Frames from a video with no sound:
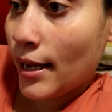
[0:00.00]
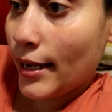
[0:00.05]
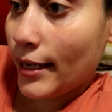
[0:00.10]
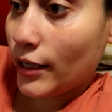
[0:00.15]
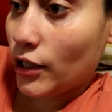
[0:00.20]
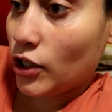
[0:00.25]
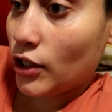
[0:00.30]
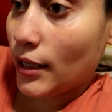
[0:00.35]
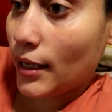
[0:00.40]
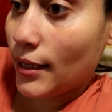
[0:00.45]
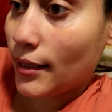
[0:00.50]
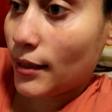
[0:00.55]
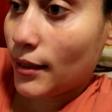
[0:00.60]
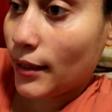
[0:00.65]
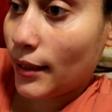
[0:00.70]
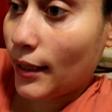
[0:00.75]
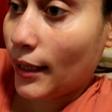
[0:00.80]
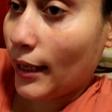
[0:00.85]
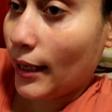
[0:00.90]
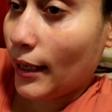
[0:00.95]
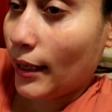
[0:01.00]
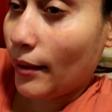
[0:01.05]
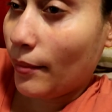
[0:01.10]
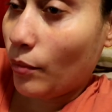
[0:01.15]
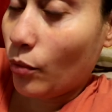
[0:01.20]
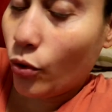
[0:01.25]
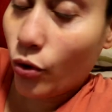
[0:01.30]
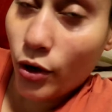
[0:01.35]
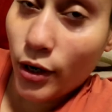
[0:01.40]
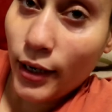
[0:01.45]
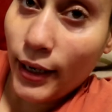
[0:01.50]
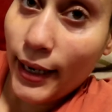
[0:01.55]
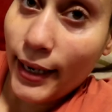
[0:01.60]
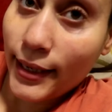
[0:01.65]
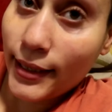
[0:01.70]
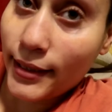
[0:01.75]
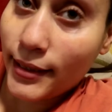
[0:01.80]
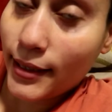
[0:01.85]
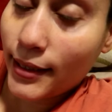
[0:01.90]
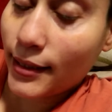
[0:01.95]
It's just getting more
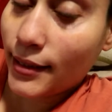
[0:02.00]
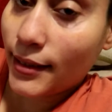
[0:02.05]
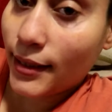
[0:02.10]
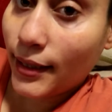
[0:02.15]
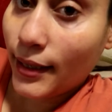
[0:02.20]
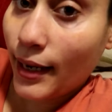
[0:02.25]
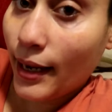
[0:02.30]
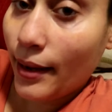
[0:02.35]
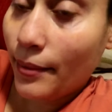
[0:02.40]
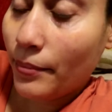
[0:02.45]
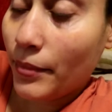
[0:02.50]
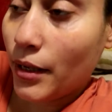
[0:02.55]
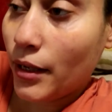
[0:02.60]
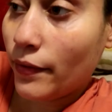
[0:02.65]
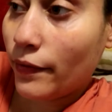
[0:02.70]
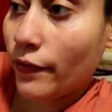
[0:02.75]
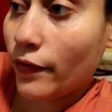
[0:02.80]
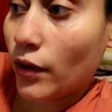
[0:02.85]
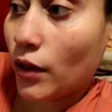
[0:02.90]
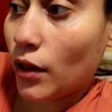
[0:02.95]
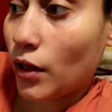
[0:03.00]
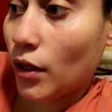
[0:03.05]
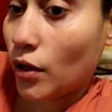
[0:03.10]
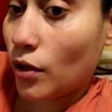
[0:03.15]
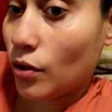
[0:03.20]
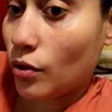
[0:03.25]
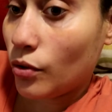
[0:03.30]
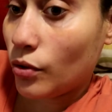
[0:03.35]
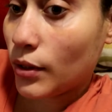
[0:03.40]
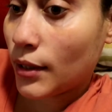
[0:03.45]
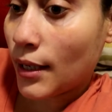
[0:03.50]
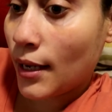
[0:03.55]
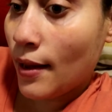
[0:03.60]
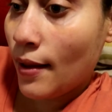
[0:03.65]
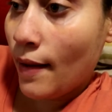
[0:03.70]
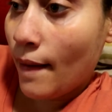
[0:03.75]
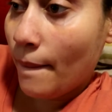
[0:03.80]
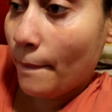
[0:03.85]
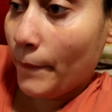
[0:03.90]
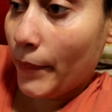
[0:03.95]
like 6 to 9 month clothes,
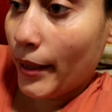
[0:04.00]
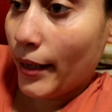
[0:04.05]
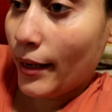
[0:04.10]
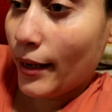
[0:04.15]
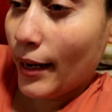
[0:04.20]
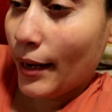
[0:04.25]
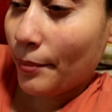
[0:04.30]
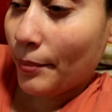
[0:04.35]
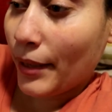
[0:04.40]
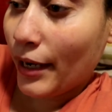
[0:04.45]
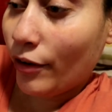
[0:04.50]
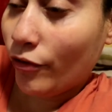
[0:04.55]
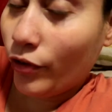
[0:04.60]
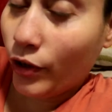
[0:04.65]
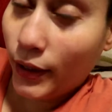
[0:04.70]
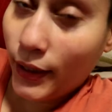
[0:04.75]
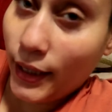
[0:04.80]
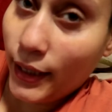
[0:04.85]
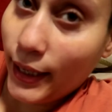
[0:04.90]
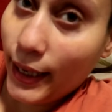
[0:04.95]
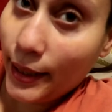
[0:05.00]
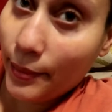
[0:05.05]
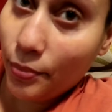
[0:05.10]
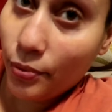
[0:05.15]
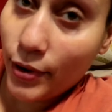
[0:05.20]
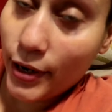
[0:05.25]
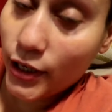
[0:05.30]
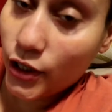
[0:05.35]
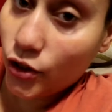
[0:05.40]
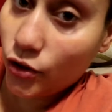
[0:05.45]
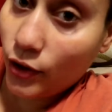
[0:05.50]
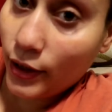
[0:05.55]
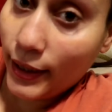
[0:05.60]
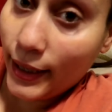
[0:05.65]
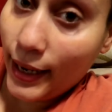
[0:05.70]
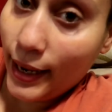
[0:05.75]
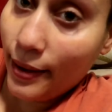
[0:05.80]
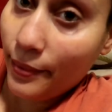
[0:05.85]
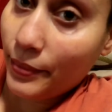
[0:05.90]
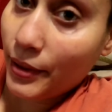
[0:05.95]
but I'm not really like pressed on
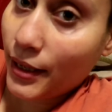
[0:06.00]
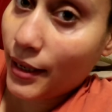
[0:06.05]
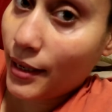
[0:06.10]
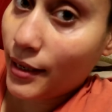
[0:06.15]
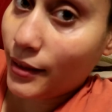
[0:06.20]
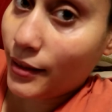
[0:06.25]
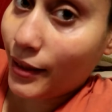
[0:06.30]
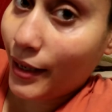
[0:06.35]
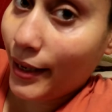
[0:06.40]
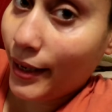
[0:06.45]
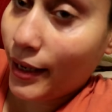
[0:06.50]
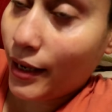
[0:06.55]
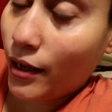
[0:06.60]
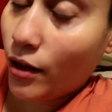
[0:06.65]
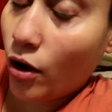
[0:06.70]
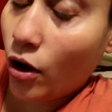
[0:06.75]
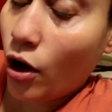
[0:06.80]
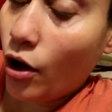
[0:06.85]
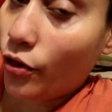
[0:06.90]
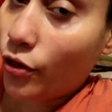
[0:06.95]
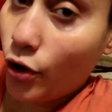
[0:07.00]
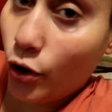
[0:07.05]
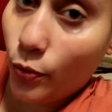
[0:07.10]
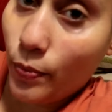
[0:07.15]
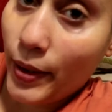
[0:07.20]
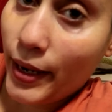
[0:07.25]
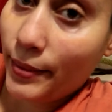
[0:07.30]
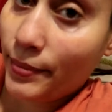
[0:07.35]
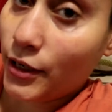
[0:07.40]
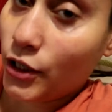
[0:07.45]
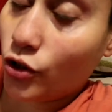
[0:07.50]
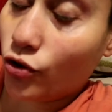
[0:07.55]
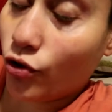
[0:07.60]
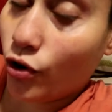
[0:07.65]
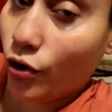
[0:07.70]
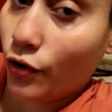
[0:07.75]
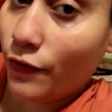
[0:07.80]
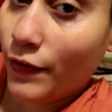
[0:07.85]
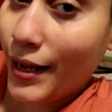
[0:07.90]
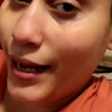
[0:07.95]
that because like although babies
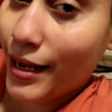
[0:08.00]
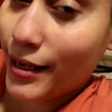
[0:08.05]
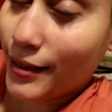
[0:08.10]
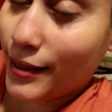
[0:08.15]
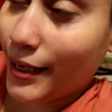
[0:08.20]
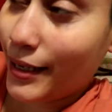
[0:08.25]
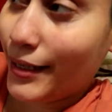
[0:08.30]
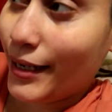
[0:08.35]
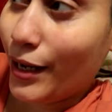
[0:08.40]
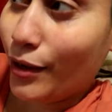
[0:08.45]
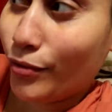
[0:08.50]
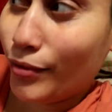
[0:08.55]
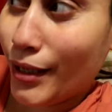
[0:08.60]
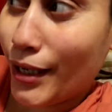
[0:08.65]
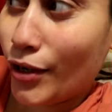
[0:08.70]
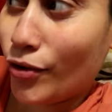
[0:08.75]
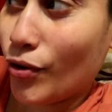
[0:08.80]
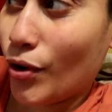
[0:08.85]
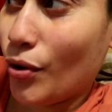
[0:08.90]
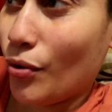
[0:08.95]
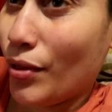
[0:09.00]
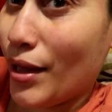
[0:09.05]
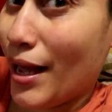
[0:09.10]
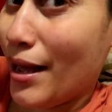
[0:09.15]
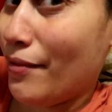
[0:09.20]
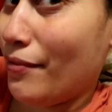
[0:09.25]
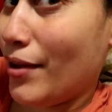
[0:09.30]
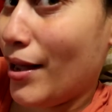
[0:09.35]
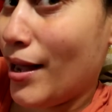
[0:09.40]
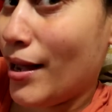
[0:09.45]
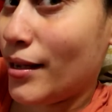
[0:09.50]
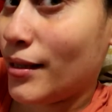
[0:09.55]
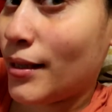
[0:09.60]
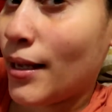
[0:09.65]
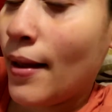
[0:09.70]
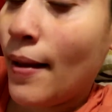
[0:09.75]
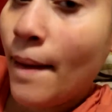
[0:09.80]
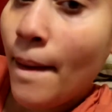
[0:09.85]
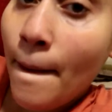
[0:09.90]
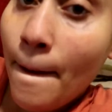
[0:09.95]
grow fast, I doubt they grow that fast.
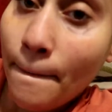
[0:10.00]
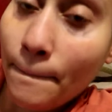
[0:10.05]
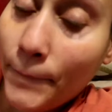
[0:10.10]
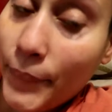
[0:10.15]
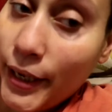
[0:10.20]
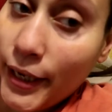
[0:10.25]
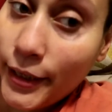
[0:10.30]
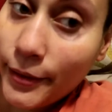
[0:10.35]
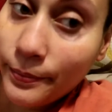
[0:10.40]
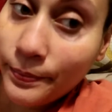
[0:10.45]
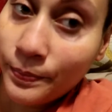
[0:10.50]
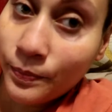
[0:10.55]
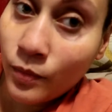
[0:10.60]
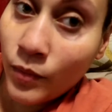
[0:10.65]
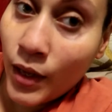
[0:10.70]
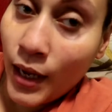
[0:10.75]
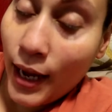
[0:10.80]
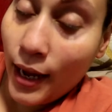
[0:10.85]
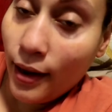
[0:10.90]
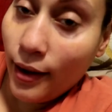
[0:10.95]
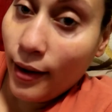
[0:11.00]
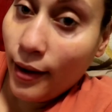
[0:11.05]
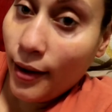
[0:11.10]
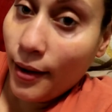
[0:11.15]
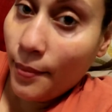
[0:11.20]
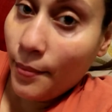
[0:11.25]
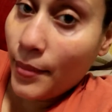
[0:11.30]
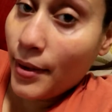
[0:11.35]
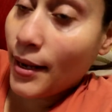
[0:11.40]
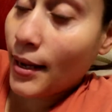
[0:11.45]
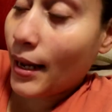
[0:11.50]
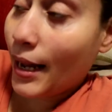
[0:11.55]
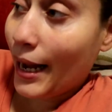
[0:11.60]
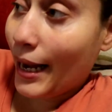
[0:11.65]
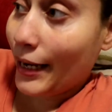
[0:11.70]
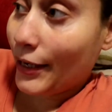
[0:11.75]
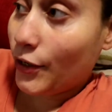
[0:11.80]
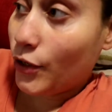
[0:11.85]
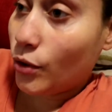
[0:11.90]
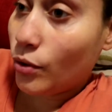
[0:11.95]
But
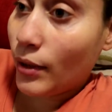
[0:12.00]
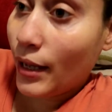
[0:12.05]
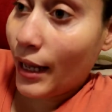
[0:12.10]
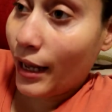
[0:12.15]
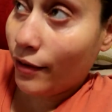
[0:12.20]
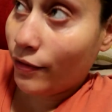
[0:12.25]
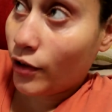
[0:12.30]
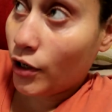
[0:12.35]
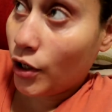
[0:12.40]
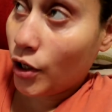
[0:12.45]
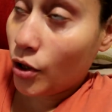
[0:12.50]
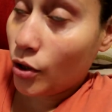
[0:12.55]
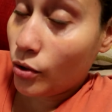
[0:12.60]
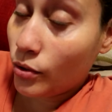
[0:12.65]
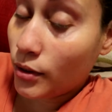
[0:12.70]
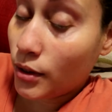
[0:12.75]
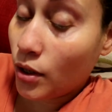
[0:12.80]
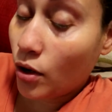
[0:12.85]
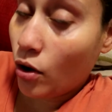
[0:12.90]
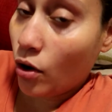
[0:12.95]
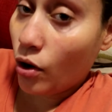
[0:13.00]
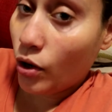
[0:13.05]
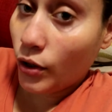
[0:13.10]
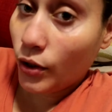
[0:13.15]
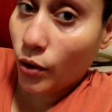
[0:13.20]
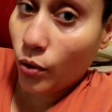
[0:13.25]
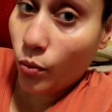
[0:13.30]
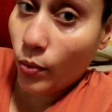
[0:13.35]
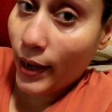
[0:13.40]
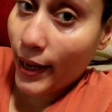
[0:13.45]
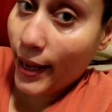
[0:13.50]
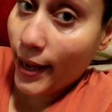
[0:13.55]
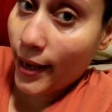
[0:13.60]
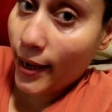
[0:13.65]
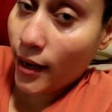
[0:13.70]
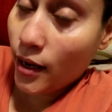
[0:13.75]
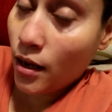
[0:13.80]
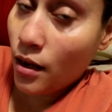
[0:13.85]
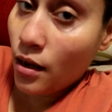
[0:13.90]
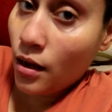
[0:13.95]
I do have clothes on the
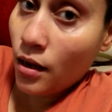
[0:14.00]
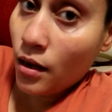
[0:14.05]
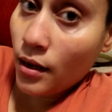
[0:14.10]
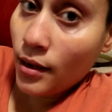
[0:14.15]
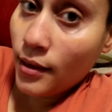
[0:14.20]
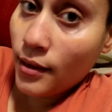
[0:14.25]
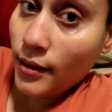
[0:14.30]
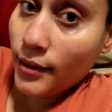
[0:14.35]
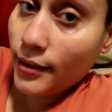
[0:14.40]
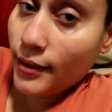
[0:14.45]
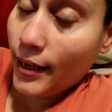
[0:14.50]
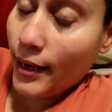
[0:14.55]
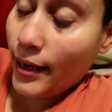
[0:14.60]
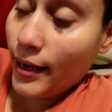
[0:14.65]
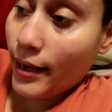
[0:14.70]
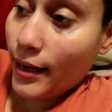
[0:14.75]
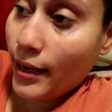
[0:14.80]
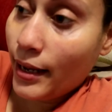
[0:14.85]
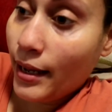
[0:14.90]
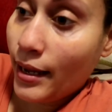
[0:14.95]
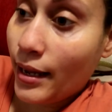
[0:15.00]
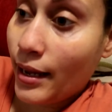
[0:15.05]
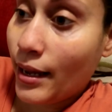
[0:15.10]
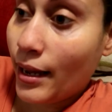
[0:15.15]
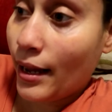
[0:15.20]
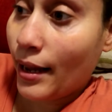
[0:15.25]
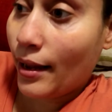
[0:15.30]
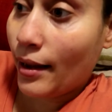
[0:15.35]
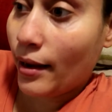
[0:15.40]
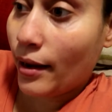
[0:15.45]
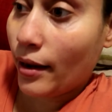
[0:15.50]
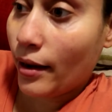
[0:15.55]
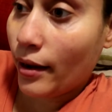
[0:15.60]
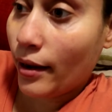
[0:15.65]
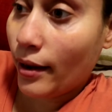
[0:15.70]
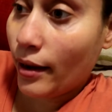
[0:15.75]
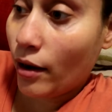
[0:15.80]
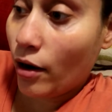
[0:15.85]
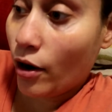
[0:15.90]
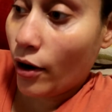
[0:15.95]
way that
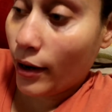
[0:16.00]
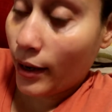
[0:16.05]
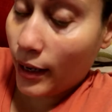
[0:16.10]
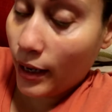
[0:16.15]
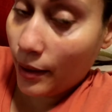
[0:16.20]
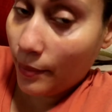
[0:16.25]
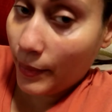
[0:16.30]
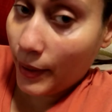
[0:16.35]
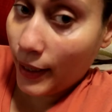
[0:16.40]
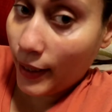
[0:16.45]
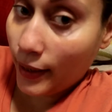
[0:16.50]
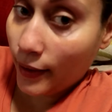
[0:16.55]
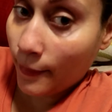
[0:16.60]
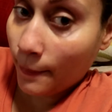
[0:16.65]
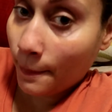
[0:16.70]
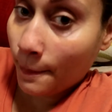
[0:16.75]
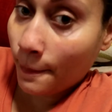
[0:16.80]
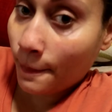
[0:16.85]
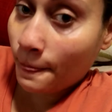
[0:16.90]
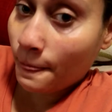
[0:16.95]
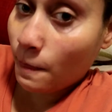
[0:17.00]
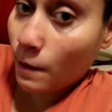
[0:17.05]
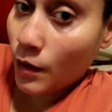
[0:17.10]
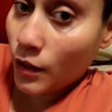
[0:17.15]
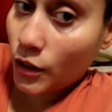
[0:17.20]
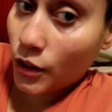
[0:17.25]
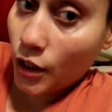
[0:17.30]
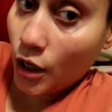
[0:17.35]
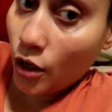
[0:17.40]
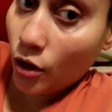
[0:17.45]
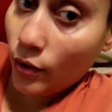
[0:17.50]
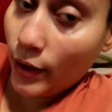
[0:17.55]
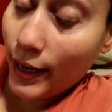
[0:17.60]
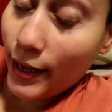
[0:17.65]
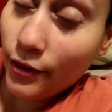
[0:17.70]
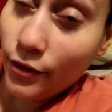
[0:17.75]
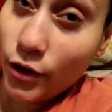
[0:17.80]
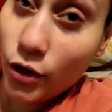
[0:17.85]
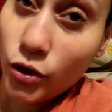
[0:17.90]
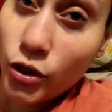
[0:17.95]
are coming. So,
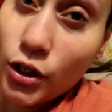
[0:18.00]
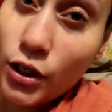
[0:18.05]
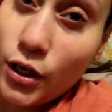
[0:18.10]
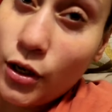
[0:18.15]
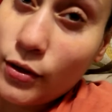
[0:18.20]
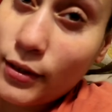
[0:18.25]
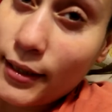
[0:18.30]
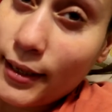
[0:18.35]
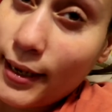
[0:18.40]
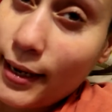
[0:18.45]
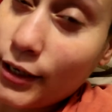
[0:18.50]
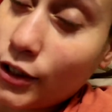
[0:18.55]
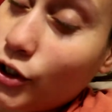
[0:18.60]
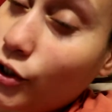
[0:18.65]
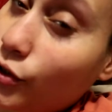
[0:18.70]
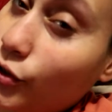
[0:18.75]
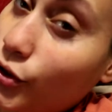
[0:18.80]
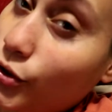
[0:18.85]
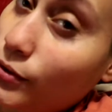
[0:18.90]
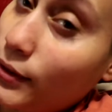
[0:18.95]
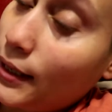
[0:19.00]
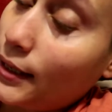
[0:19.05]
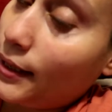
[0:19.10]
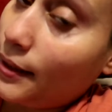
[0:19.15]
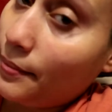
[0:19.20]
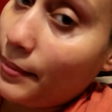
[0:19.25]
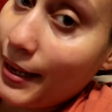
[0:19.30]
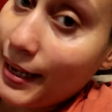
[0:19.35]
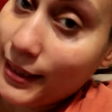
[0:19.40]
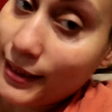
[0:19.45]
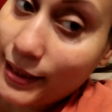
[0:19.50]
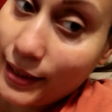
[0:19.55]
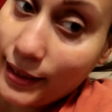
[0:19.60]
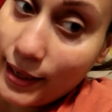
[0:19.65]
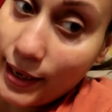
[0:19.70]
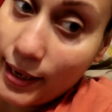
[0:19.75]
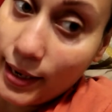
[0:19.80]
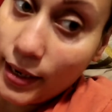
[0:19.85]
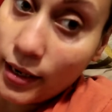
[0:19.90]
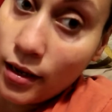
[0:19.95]
and those clothes that I showed you in the
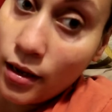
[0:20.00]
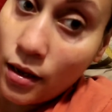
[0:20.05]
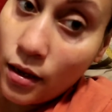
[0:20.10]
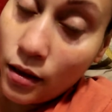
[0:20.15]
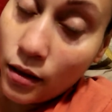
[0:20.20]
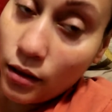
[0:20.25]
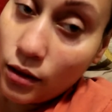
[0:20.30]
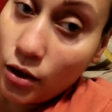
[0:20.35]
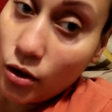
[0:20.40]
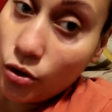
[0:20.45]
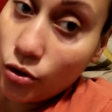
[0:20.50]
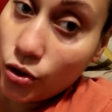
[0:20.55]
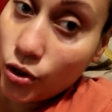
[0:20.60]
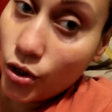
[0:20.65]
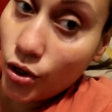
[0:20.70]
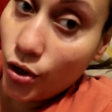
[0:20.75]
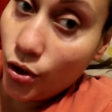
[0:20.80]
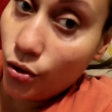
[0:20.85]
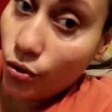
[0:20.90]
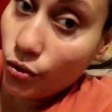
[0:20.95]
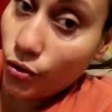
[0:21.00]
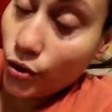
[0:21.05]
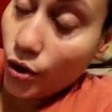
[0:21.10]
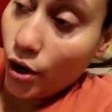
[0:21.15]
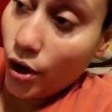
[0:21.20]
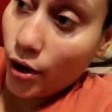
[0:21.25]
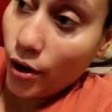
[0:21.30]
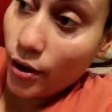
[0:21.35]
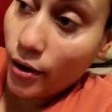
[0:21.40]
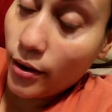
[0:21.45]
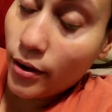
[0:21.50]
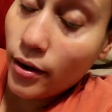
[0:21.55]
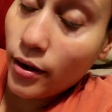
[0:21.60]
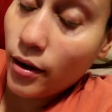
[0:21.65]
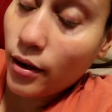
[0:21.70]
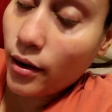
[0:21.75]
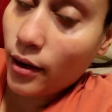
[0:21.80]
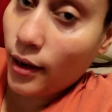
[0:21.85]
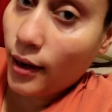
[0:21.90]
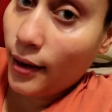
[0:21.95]
bassinet, those clothes are
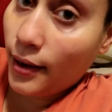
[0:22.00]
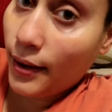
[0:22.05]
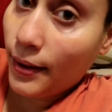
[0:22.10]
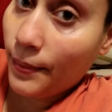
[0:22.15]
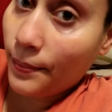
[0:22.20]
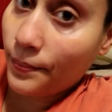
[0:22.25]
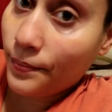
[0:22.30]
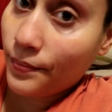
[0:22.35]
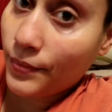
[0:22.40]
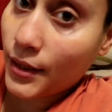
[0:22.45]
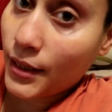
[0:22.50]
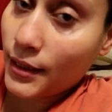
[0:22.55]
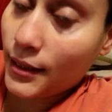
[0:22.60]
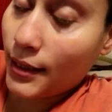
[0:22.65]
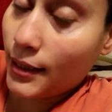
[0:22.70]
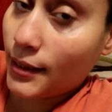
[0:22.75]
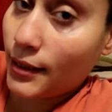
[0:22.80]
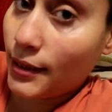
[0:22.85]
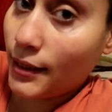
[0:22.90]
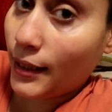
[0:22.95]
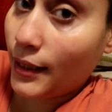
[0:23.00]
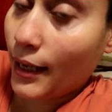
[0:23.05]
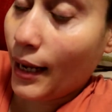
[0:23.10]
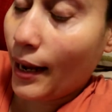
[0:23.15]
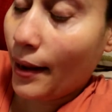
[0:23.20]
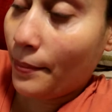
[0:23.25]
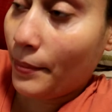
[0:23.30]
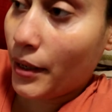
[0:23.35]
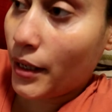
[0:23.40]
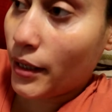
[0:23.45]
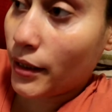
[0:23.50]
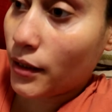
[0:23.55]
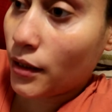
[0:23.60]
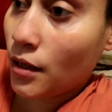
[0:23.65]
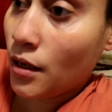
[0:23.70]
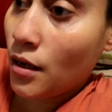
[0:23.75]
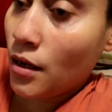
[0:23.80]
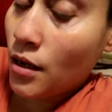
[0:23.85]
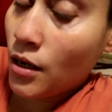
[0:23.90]
6 to 9 months.